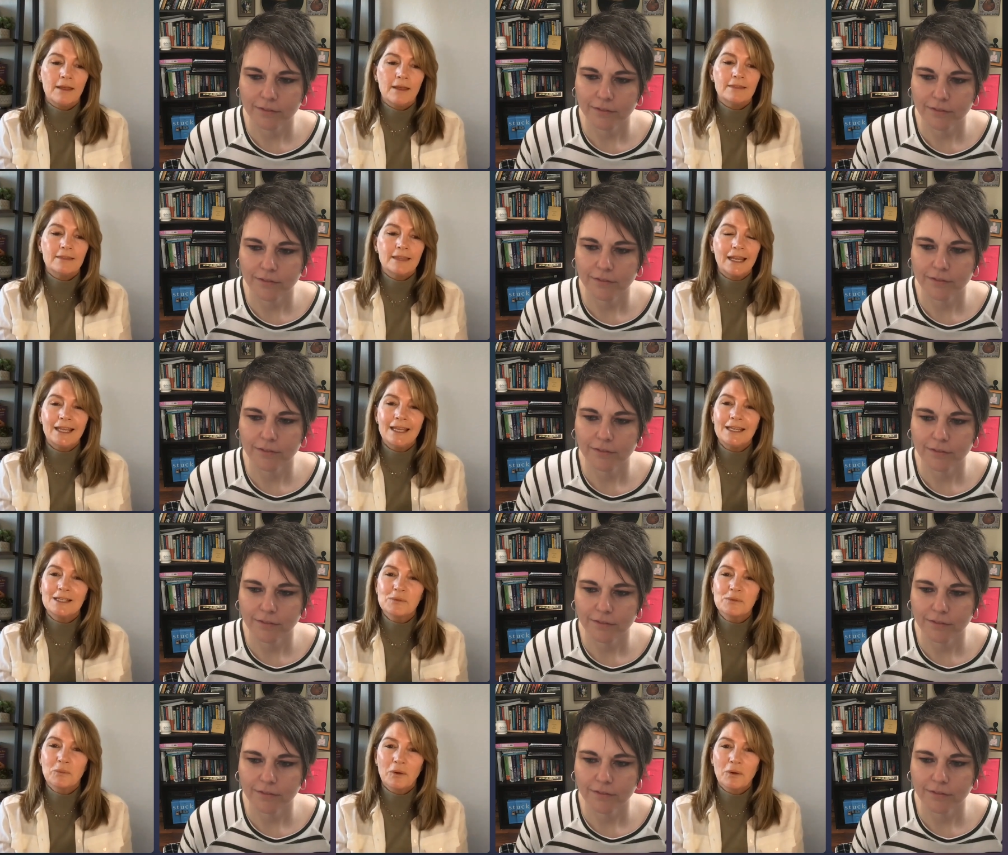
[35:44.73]
Speaker 1: that
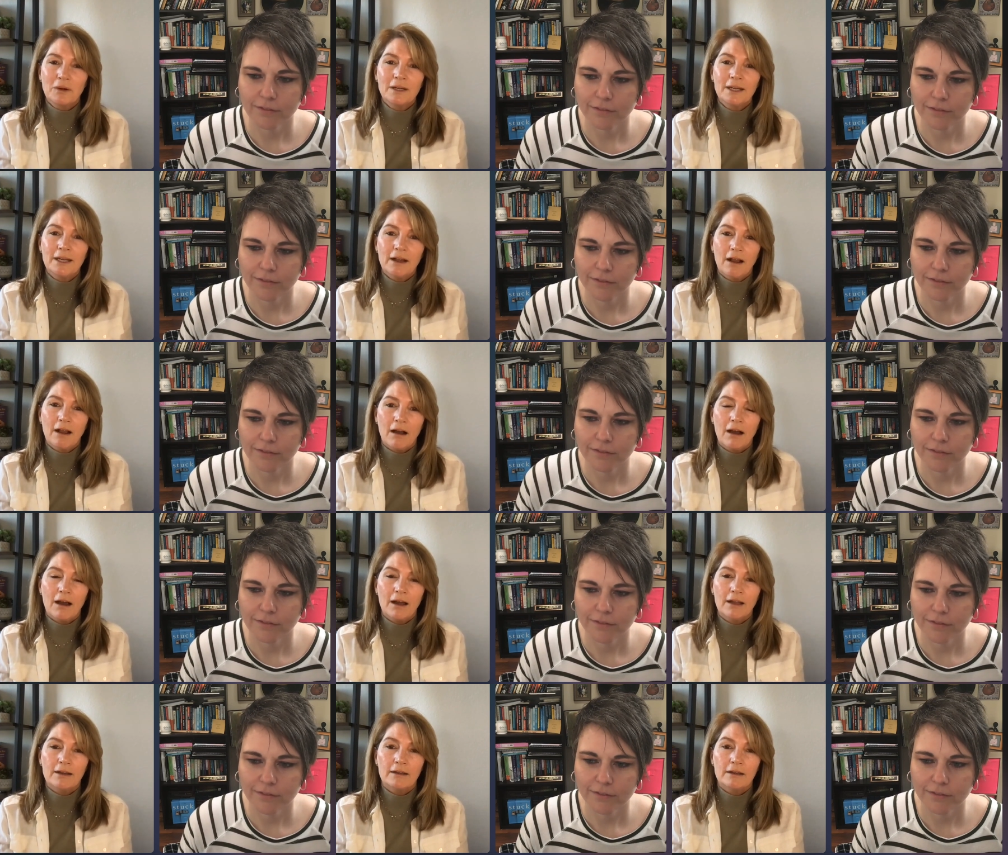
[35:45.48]
he's working
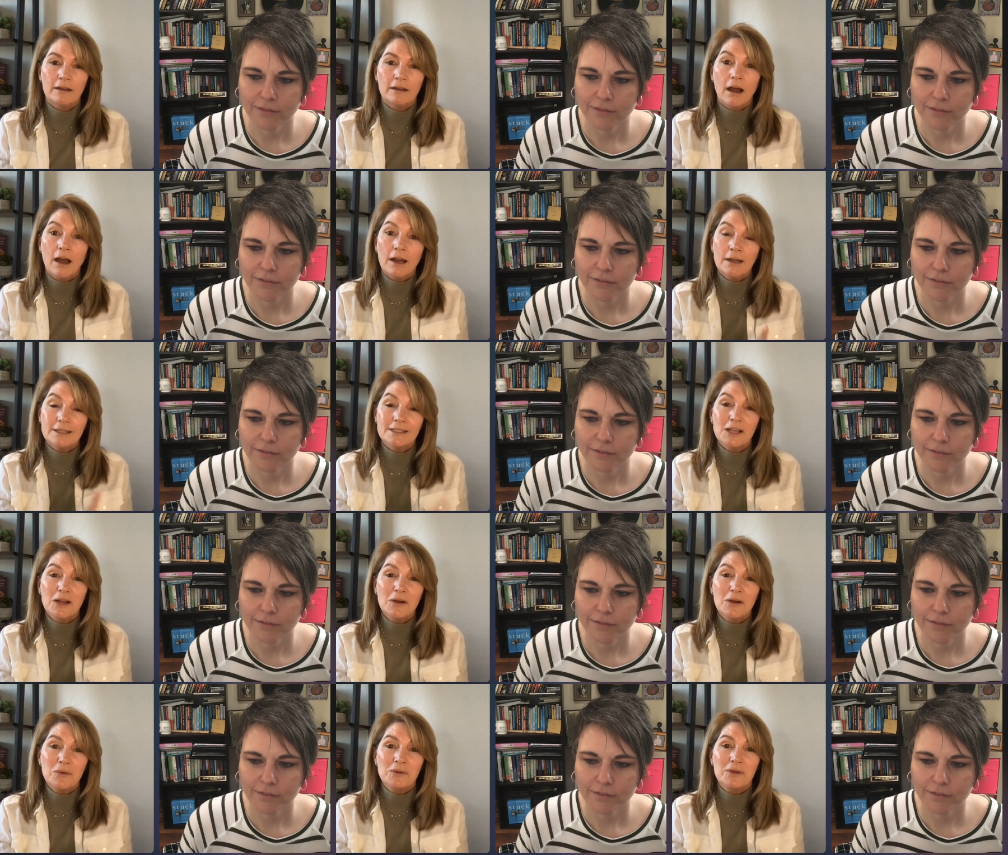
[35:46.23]
on on his
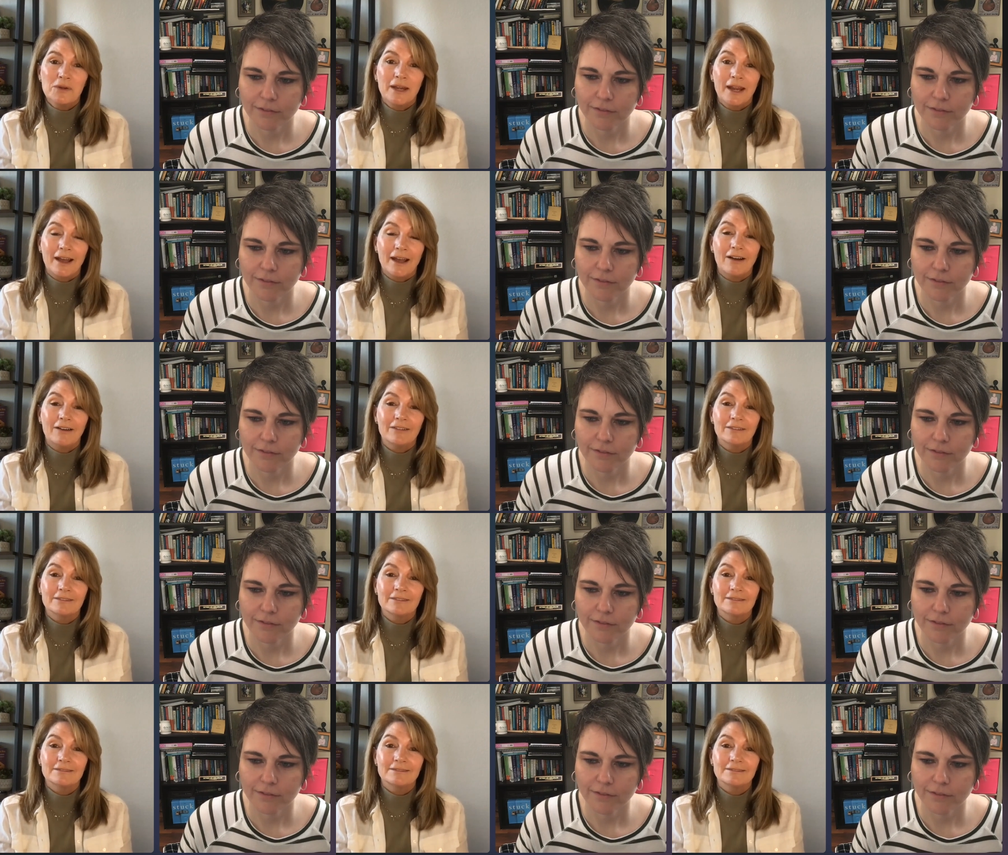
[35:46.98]
own now.
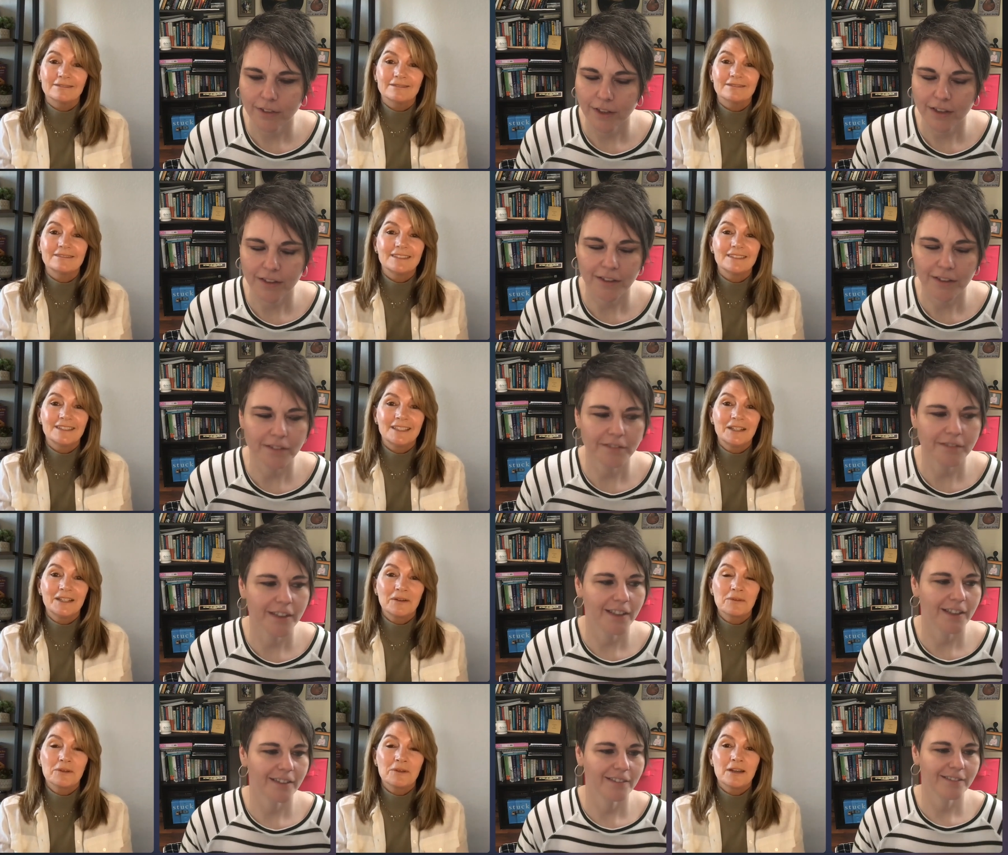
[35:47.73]
I love
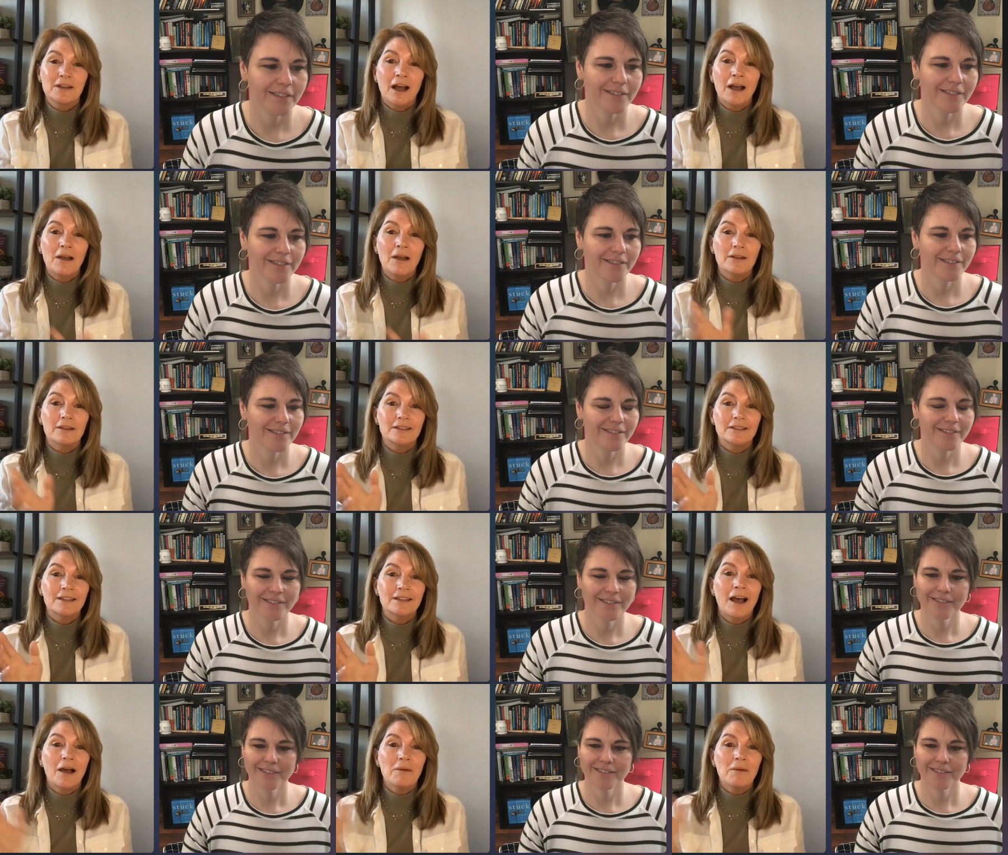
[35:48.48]
you know, that. Not